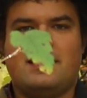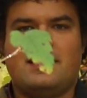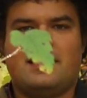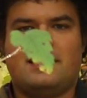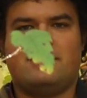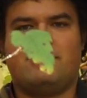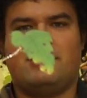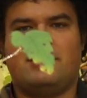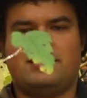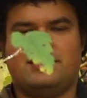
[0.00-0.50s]

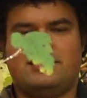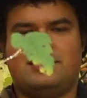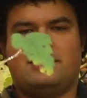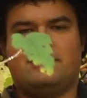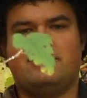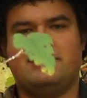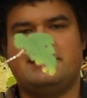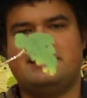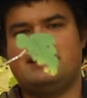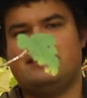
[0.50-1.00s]
as well as in a
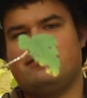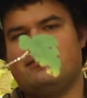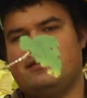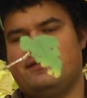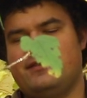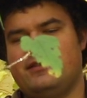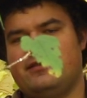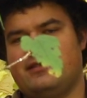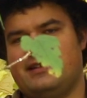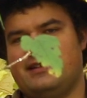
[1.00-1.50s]
recent
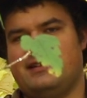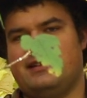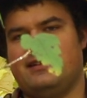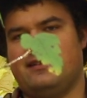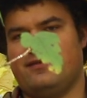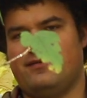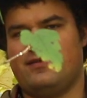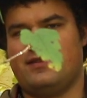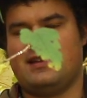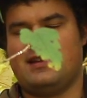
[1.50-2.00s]
review I did
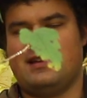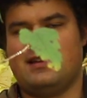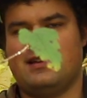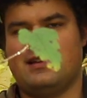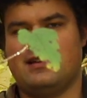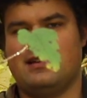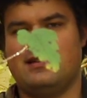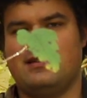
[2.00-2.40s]
of the